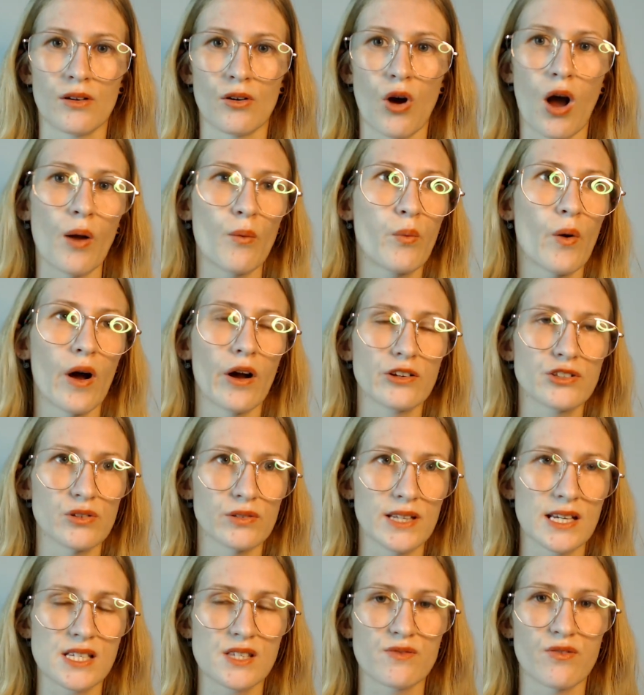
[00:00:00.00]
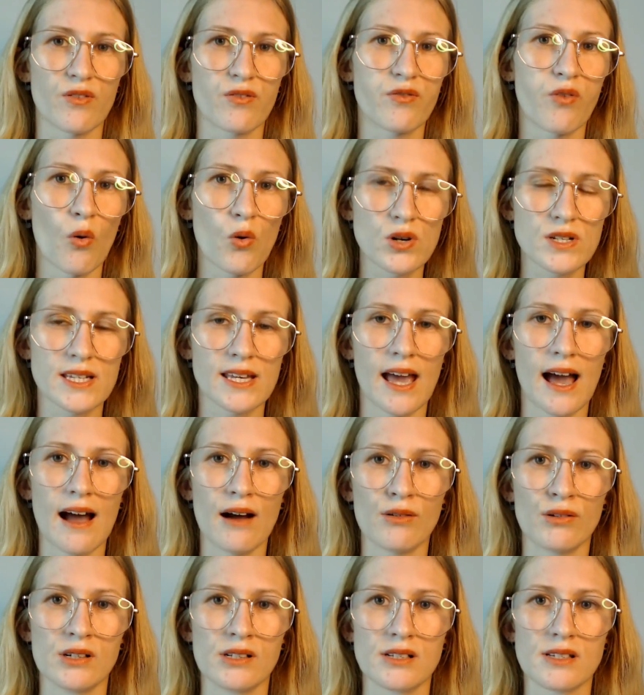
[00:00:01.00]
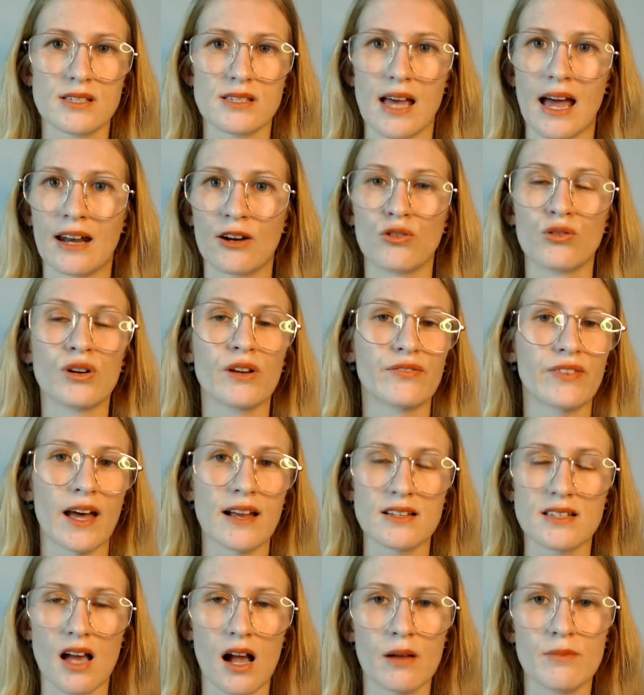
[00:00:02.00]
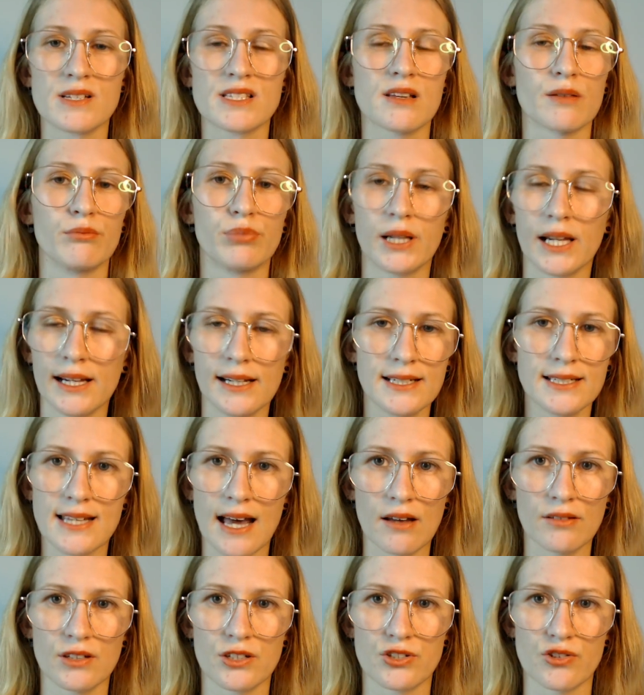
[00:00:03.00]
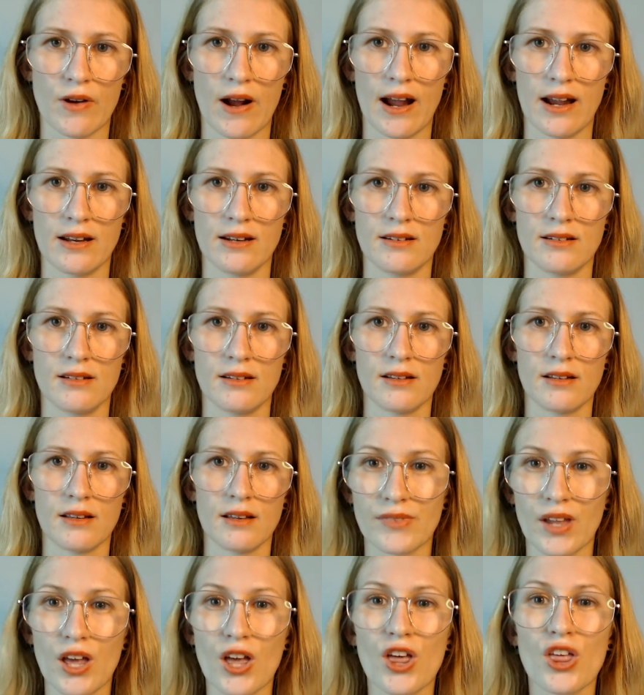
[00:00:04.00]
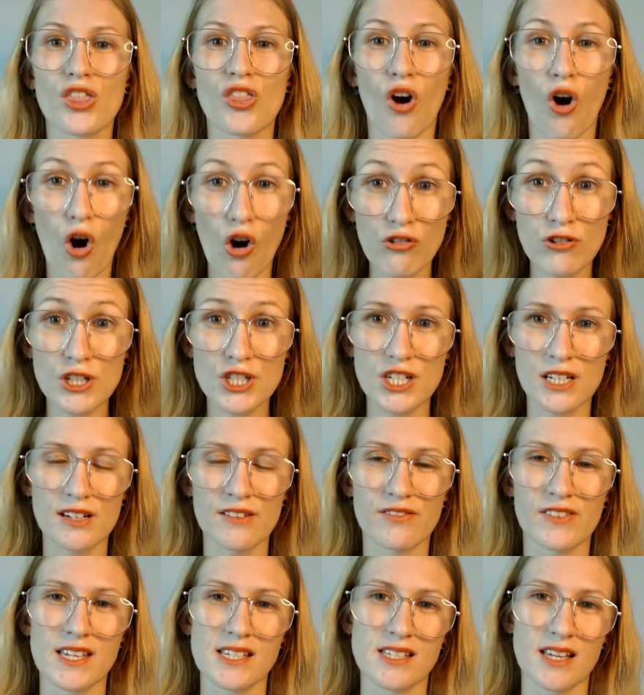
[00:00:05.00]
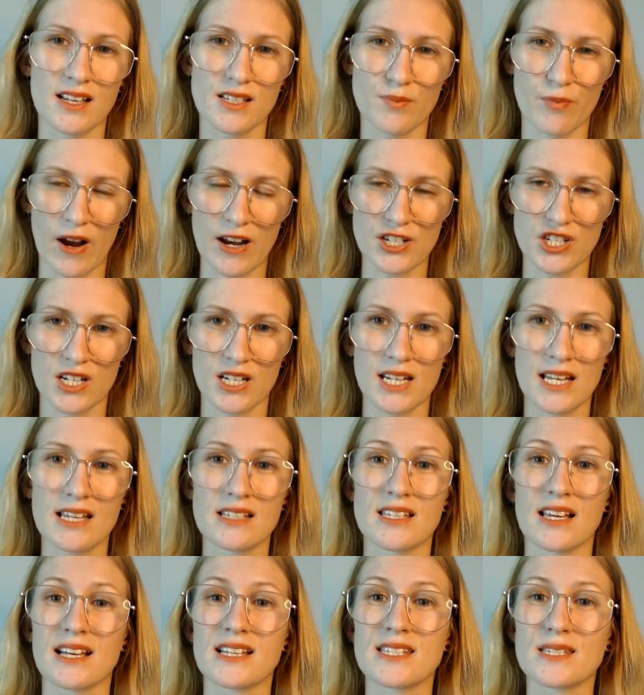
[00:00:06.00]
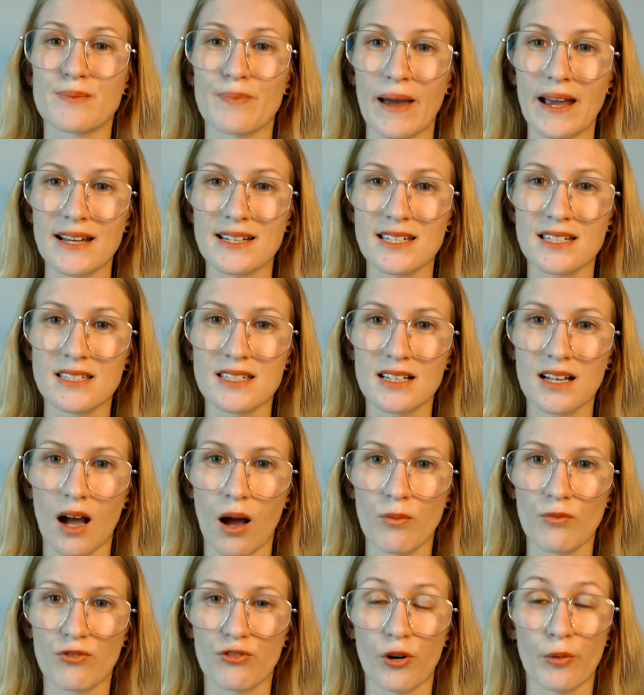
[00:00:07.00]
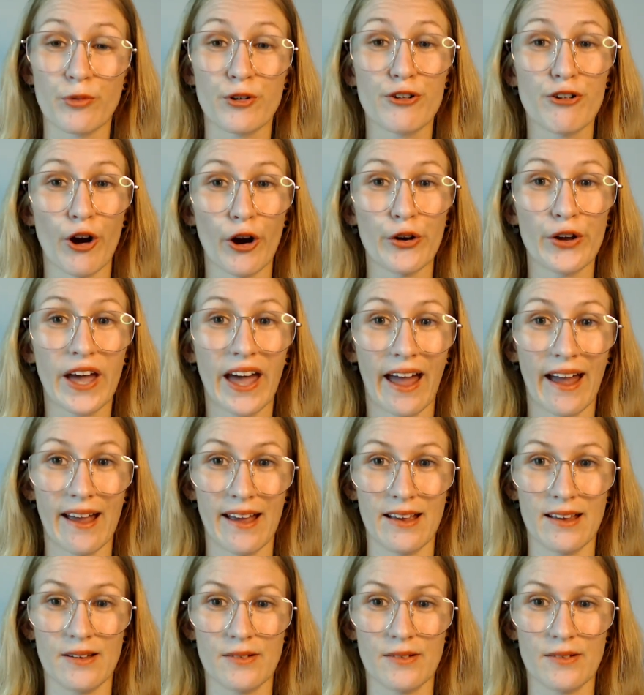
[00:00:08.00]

I worked on this for 40 hours and all of that time is completely down the drain. The origin of this expression is expected to come from croquet,